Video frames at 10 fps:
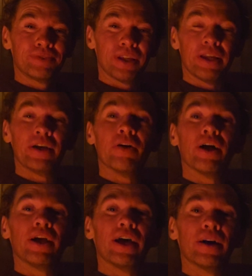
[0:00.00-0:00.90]
And here
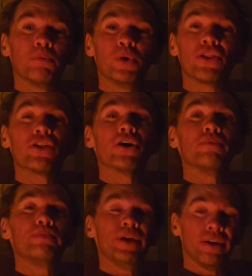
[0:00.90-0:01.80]
I am
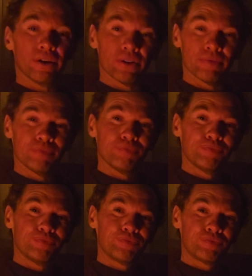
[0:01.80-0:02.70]
without peer.
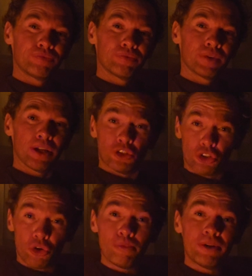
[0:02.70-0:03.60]
And
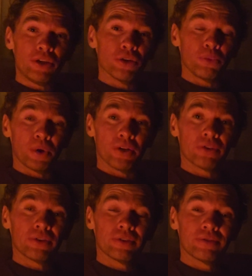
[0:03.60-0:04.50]
show me your
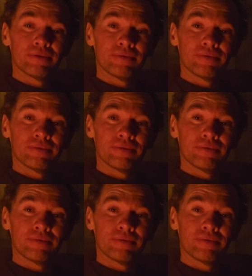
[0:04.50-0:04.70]
worth.